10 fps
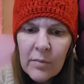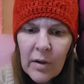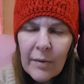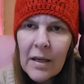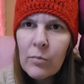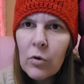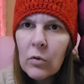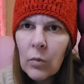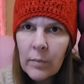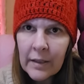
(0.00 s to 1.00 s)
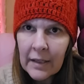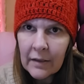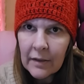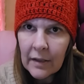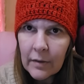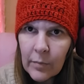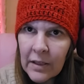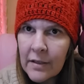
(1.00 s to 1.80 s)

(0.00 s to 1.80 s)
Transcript: Probably have more than one made out of that, but I